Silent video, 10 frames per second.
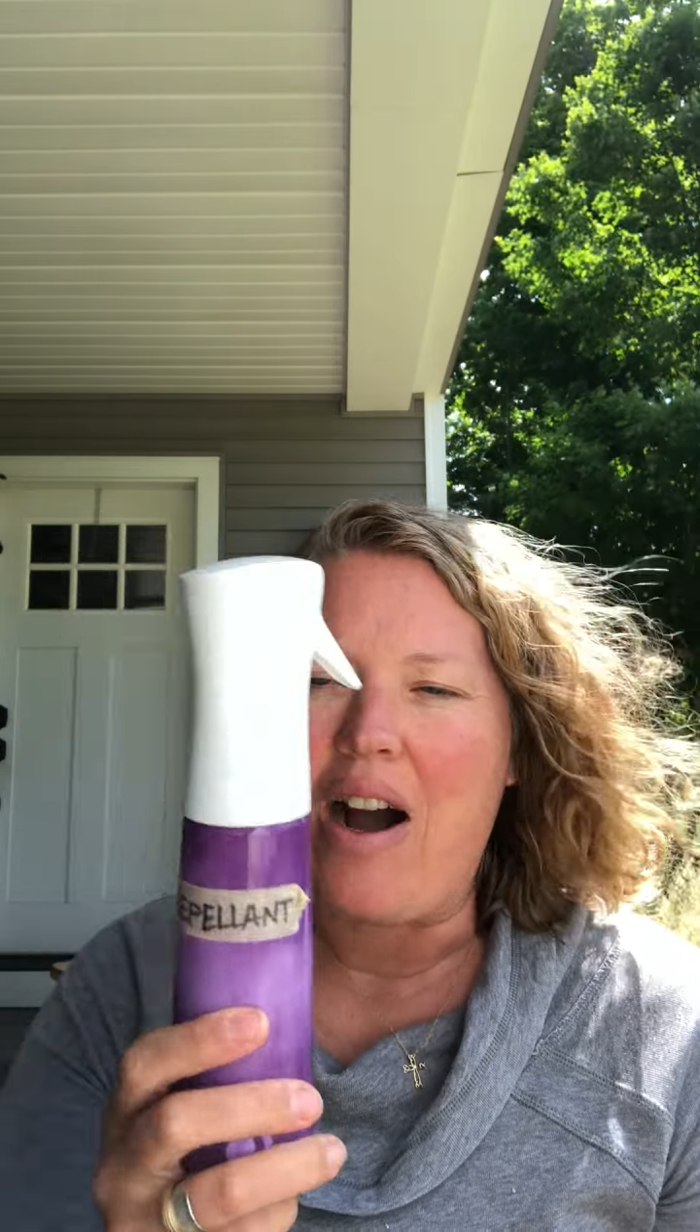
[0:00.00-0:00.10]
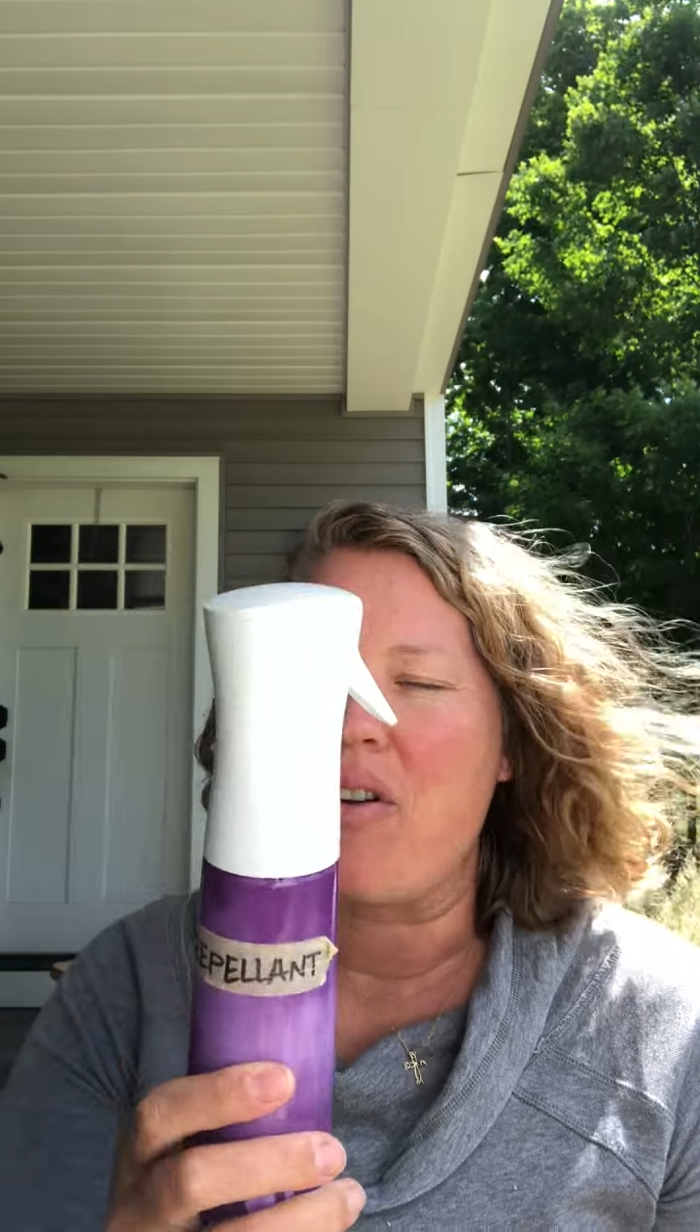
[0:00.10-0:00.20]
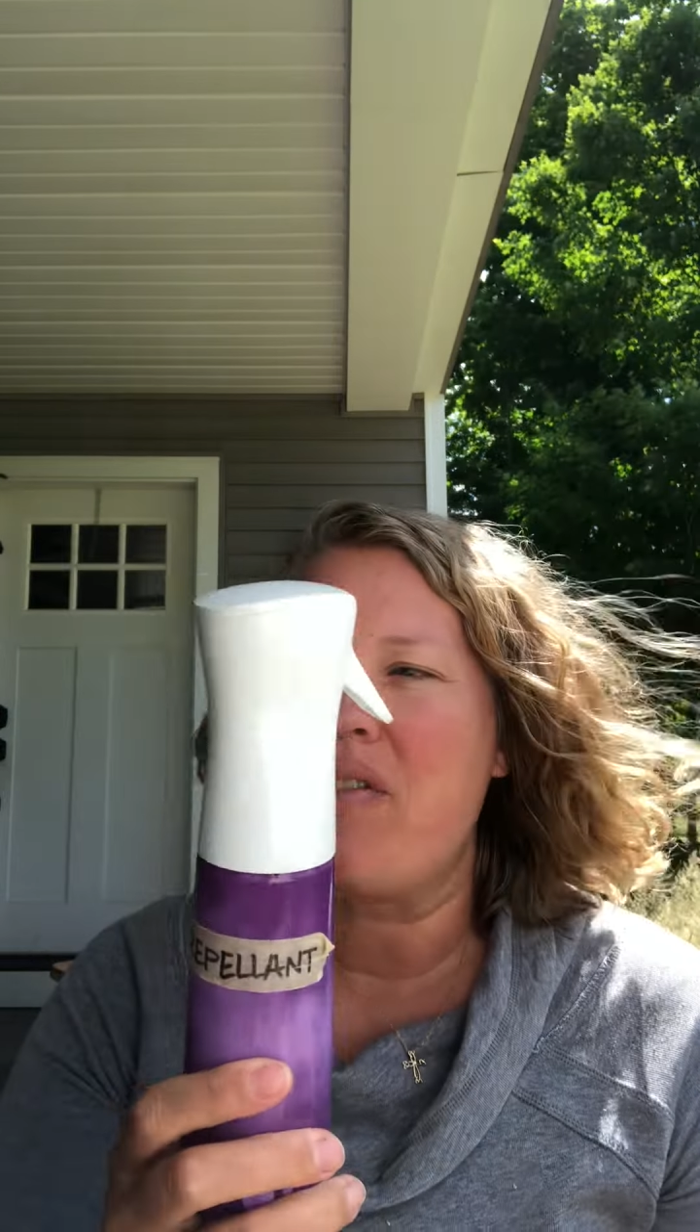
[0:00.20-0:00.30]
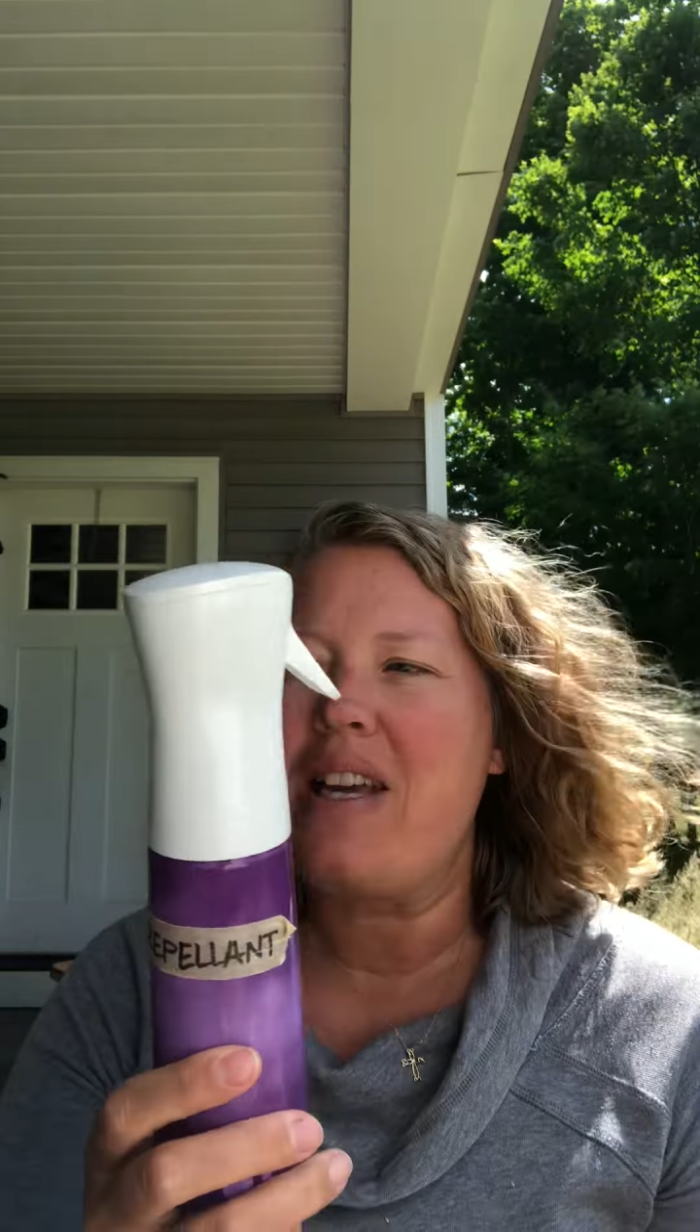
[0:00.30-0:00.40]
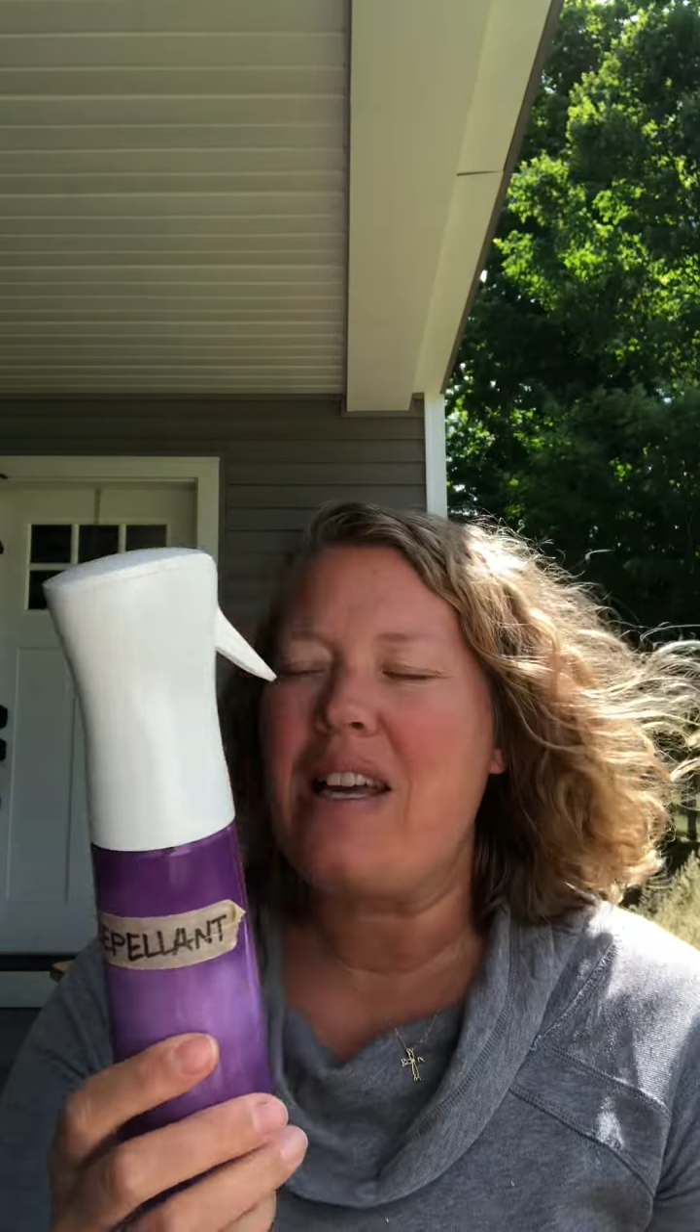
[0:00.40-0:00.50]

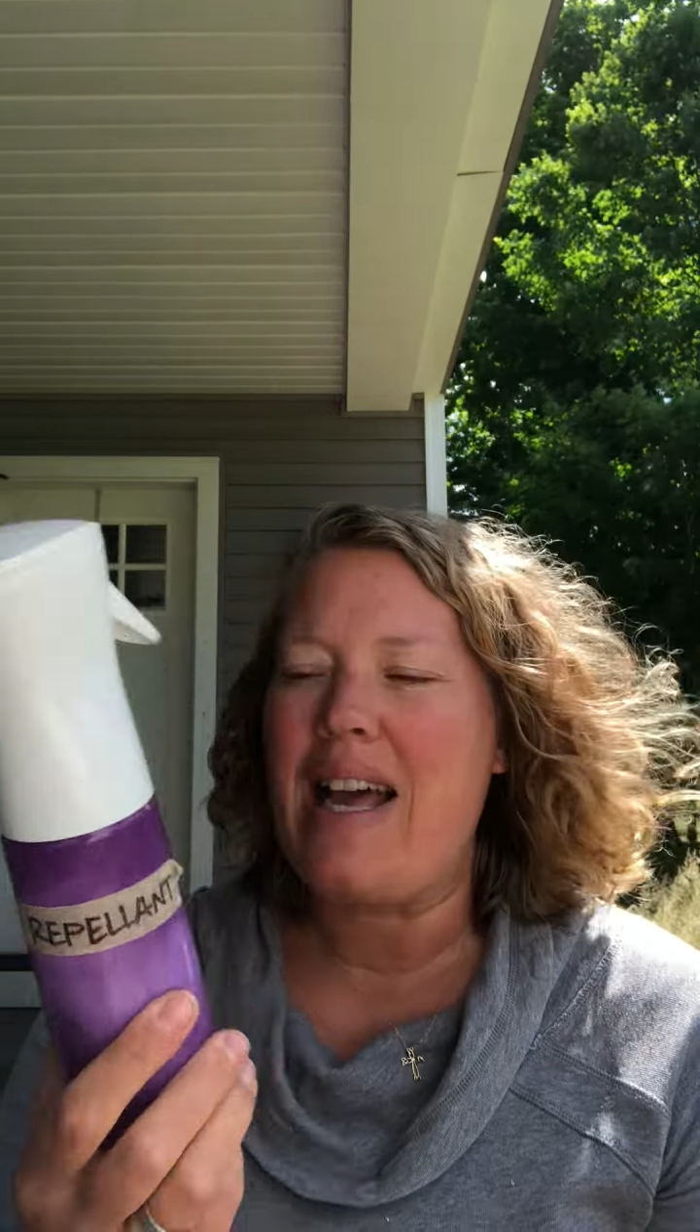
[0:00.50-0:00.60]
out of it.